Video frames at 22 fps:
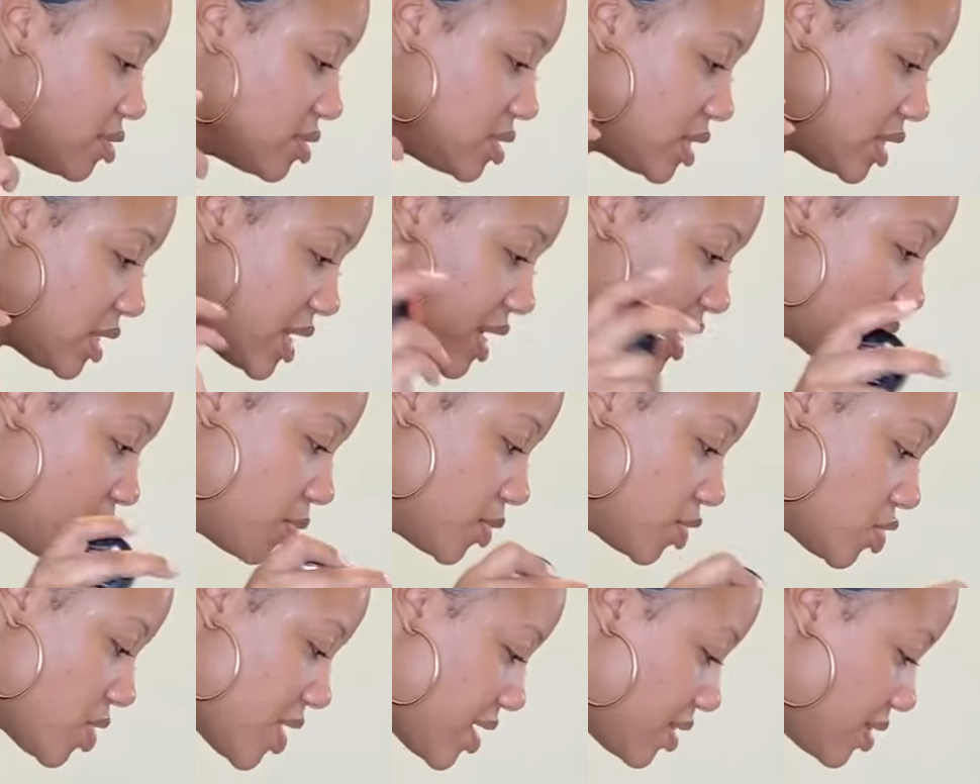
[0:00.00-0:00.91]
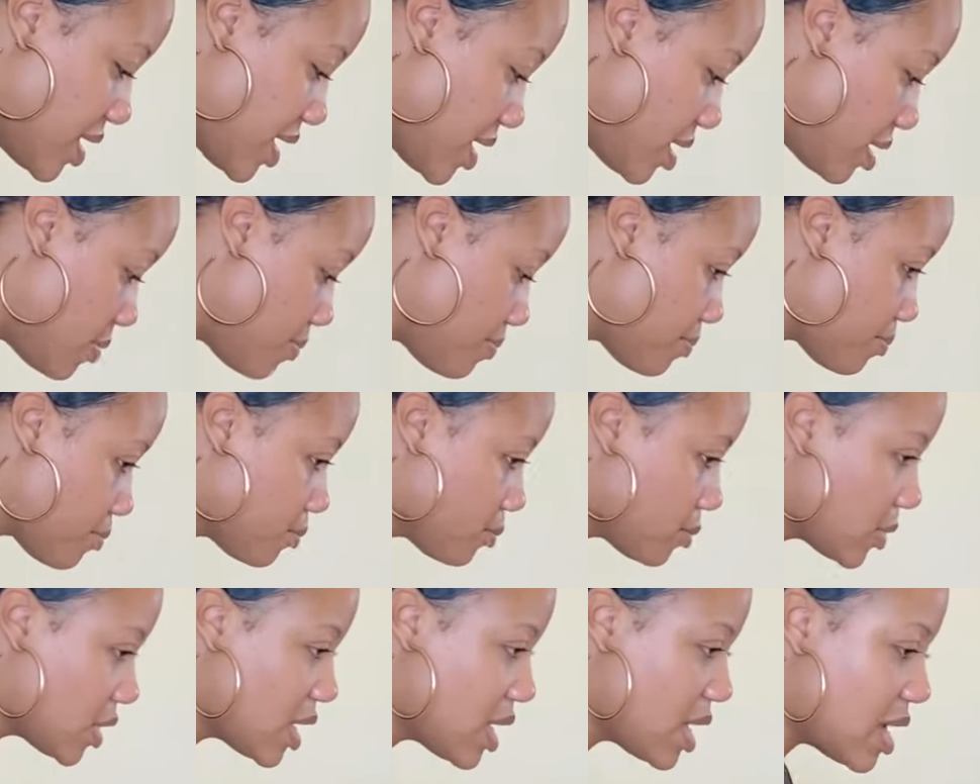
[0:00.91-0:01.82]
used it yet. We'll try that.
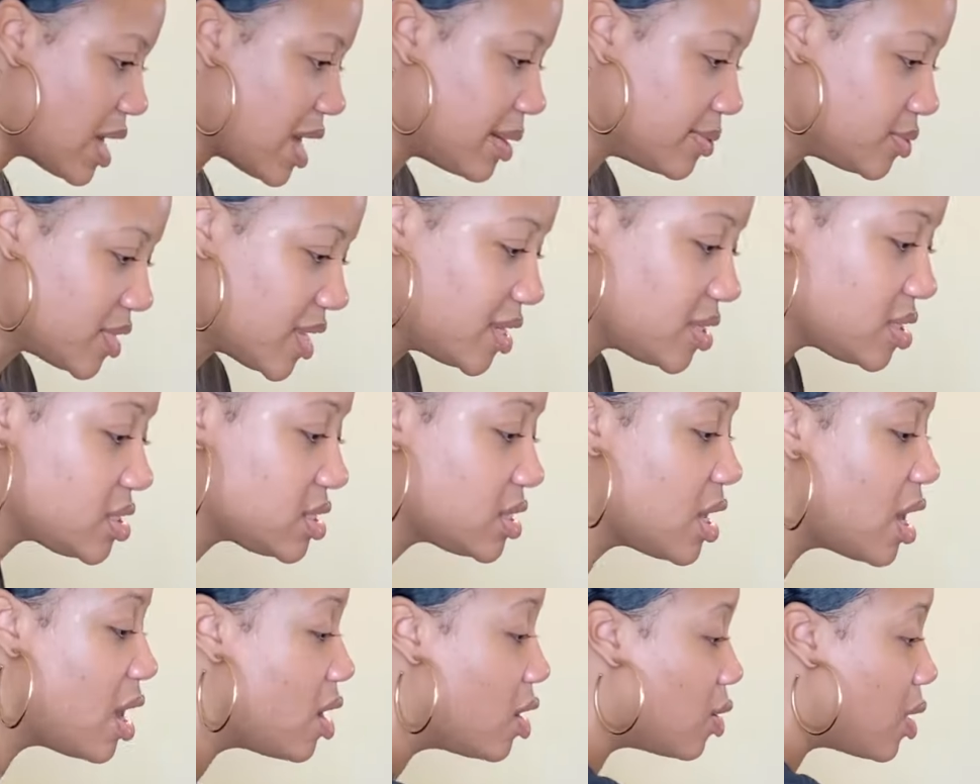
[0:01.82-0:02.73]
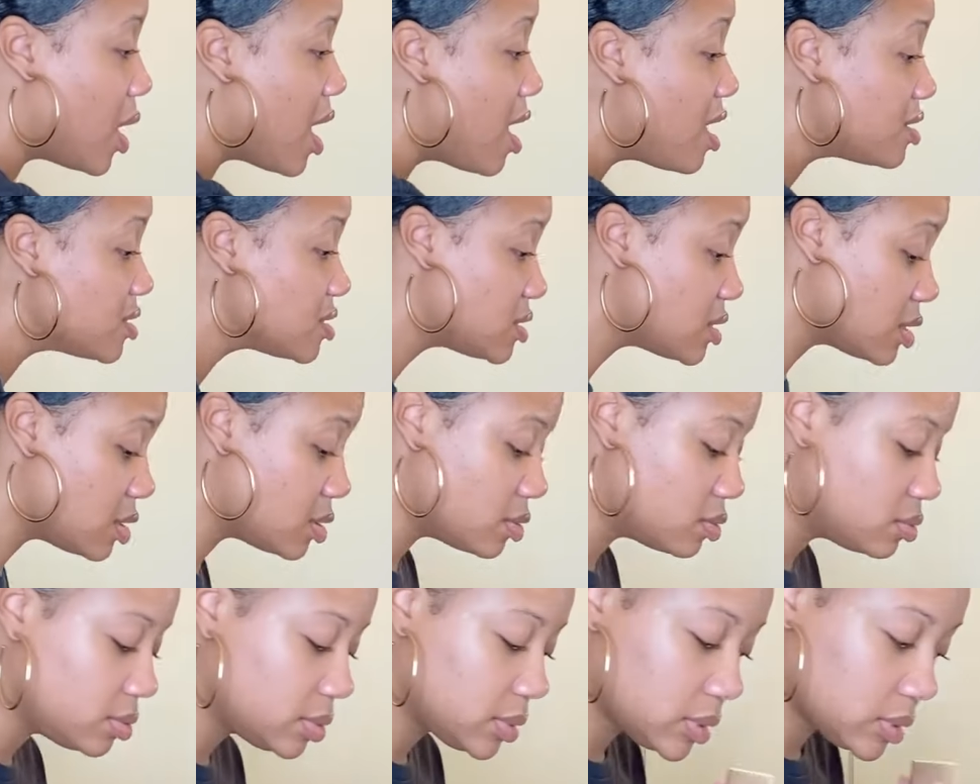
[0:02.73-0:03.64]
I'm trying to see. Oh,
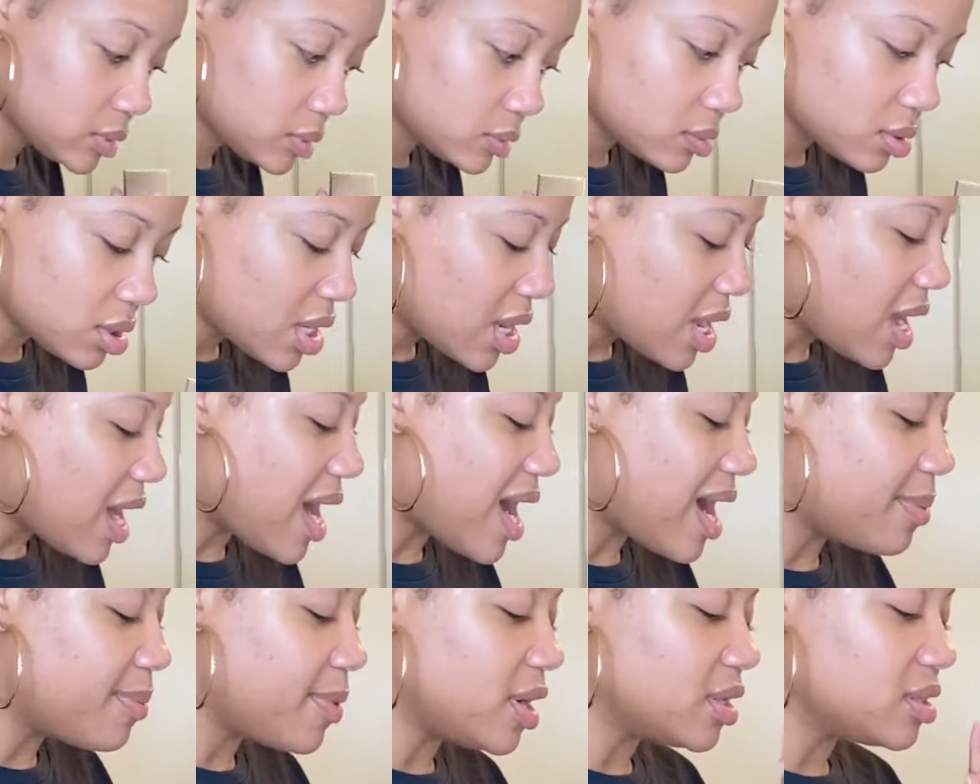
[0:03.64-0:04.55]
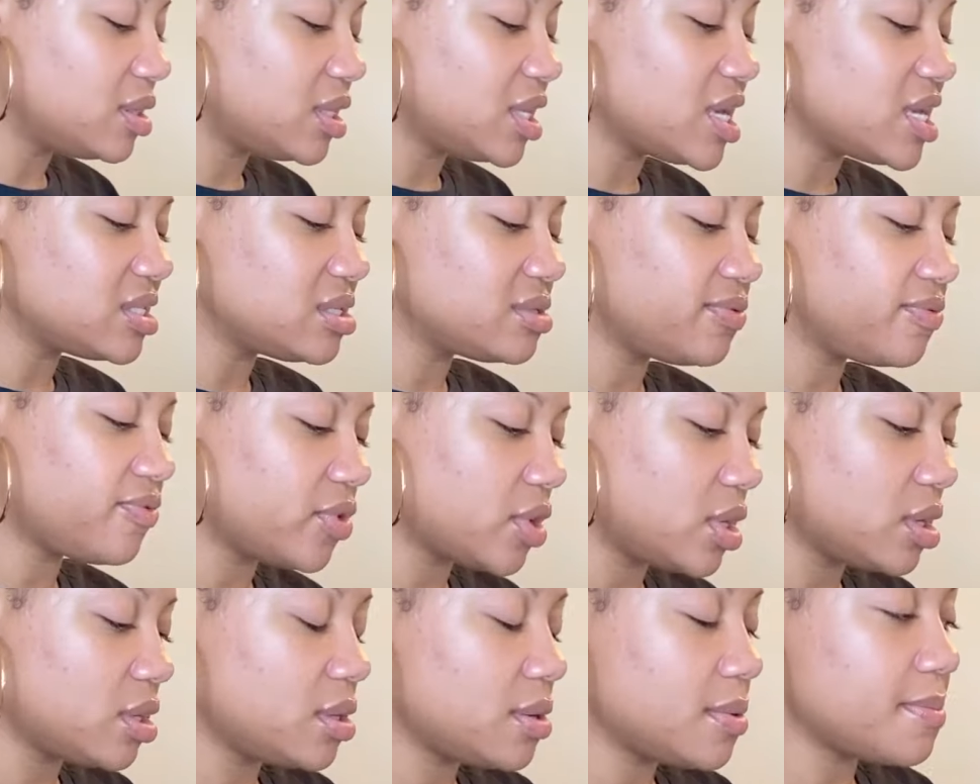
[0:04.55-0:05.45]
also, I bought this
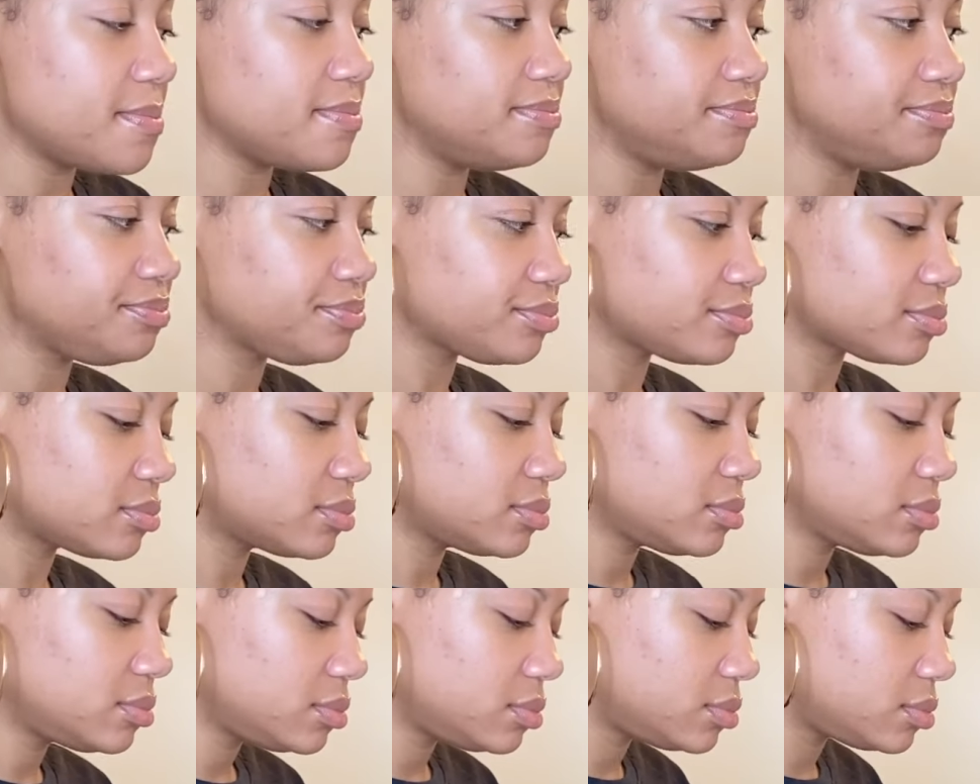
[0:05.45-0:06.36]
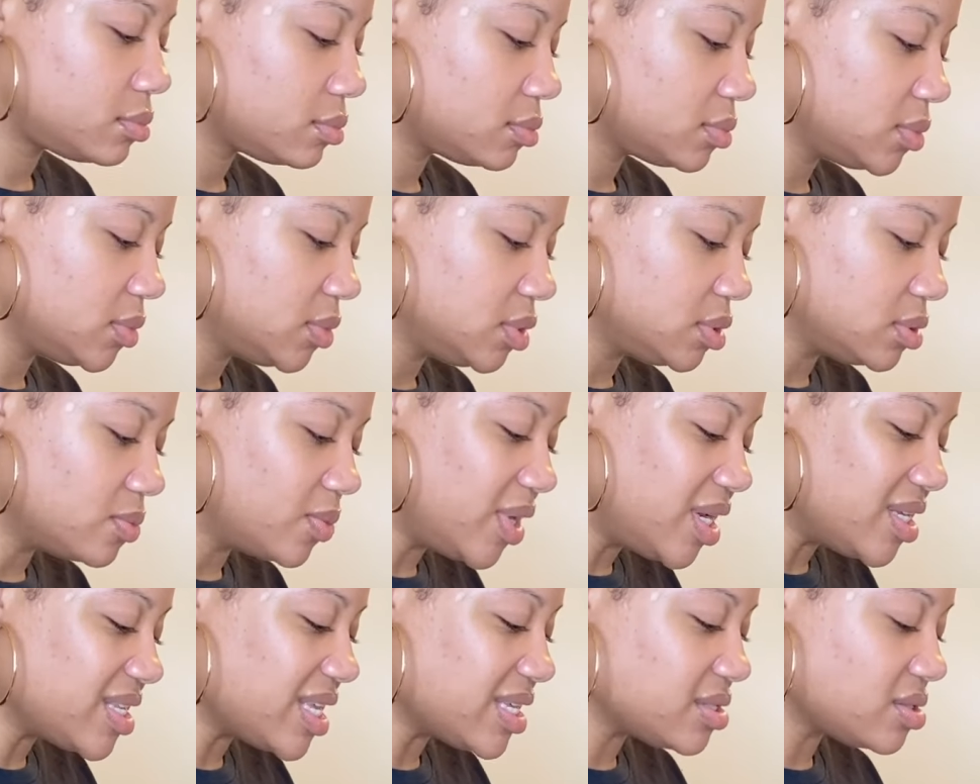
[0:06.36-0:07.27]
from
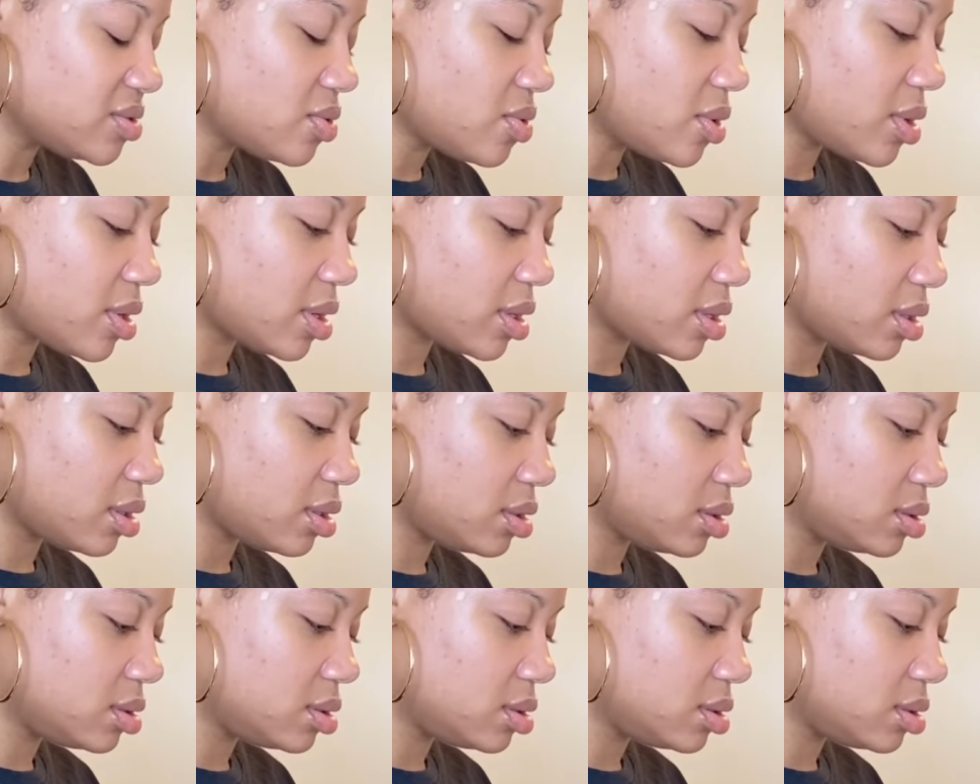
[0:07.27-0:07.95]
what is that store?